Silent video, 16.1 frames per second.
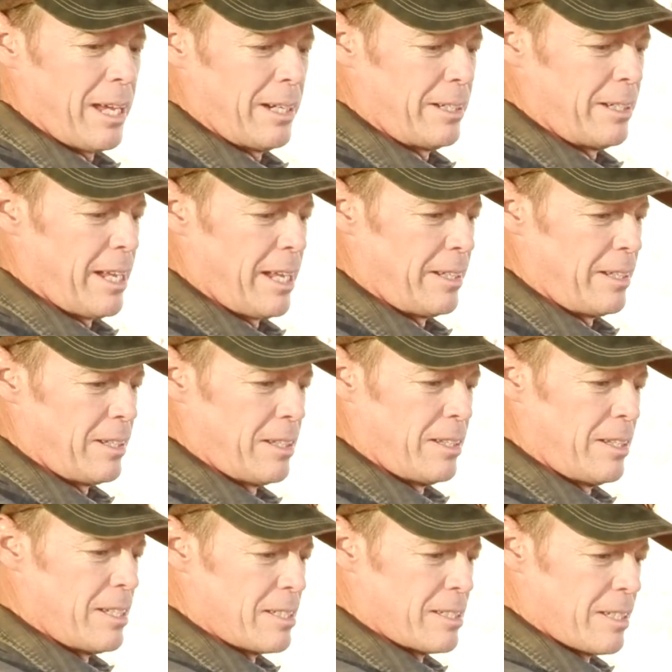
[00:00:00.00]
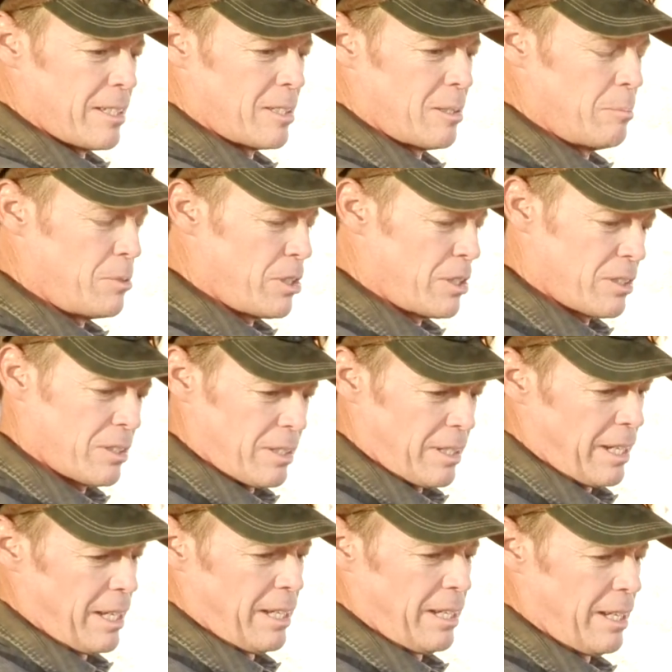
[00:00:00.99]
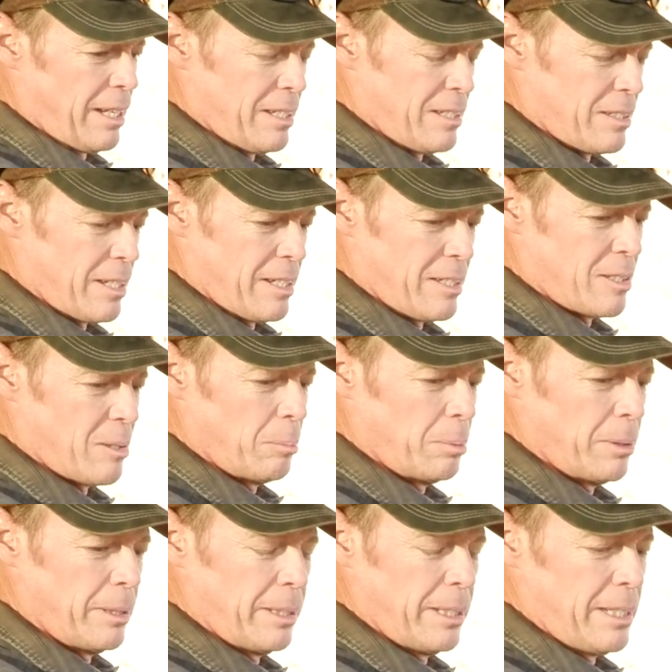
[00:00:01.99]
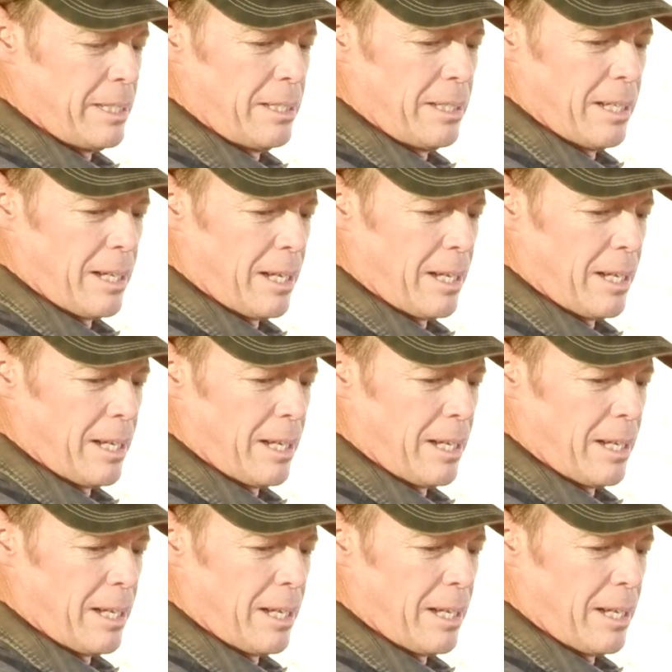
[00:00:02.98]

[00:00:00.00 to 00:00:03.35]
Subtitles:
And this system just is completely